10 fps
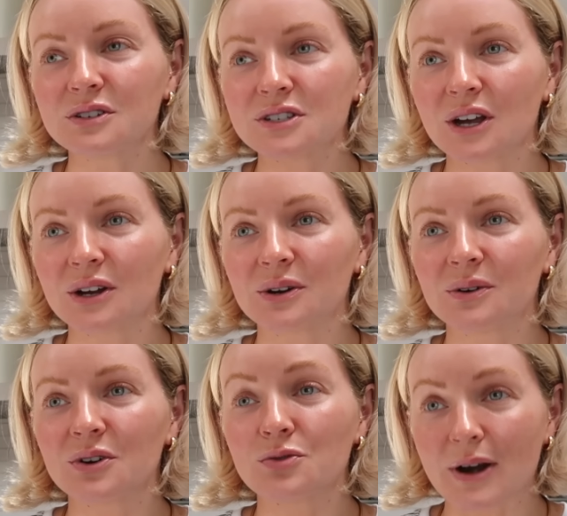
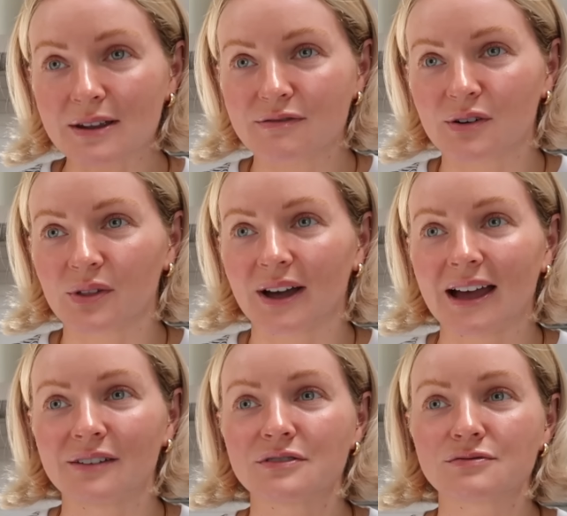so grateful that I
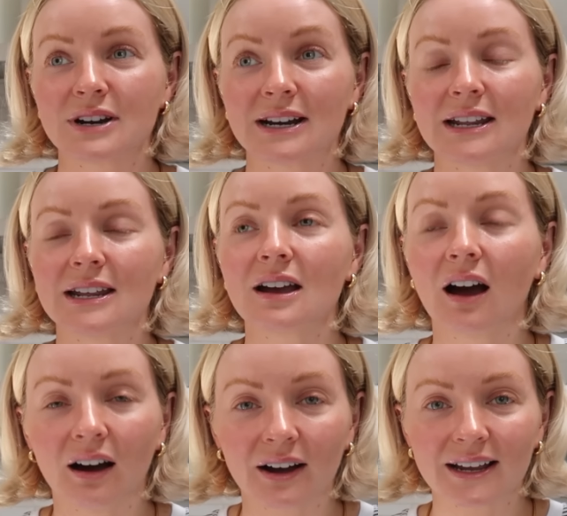have a really
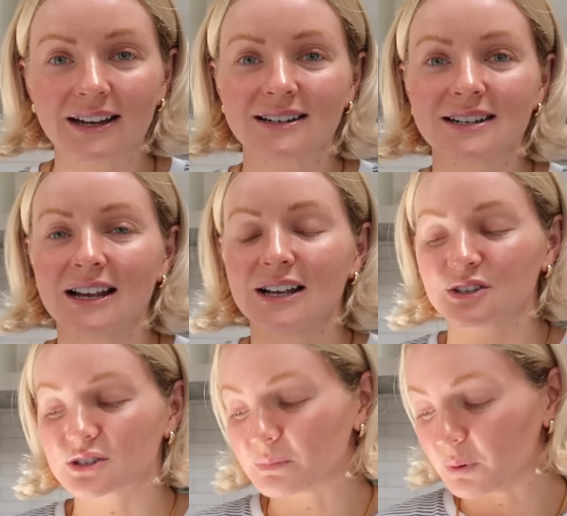kind,
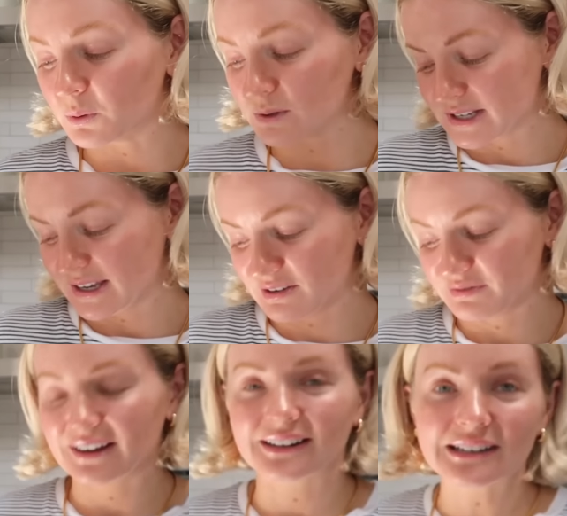supportive
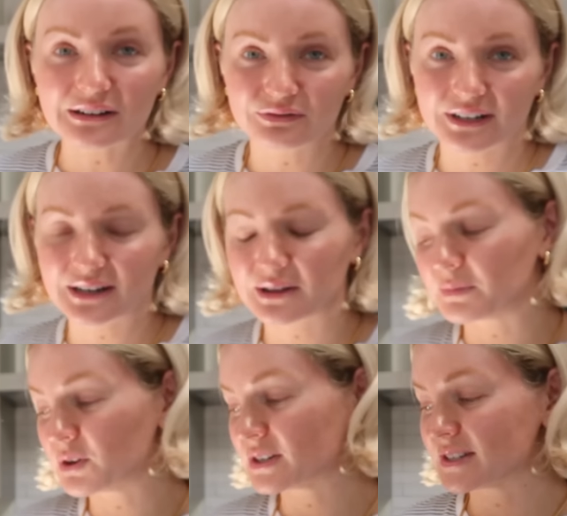and lovely
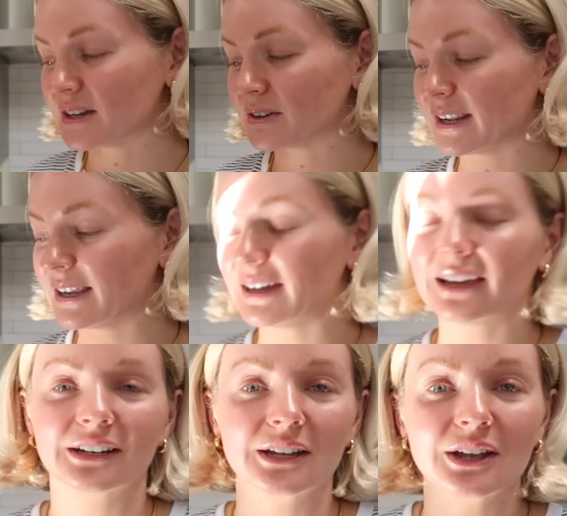community on here,
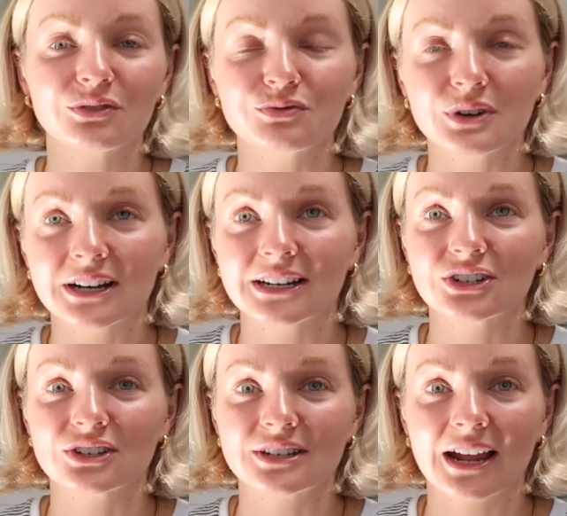and I really
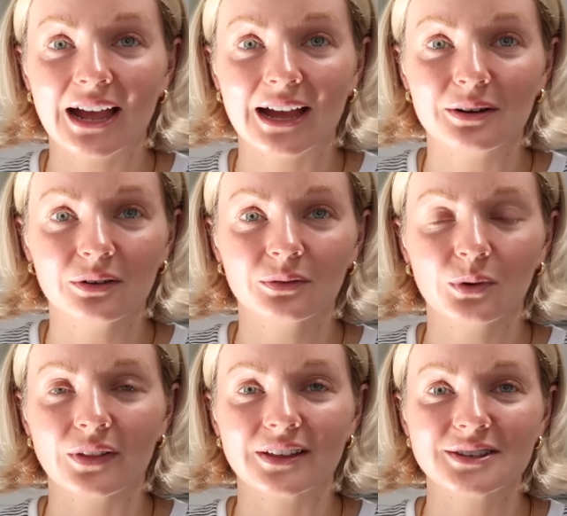just
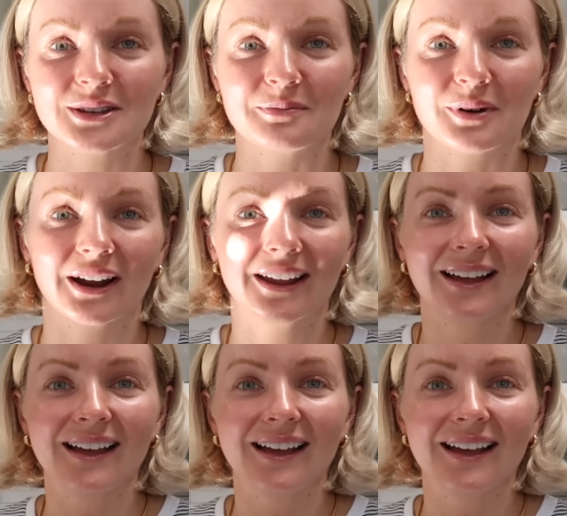wow, that's so bright.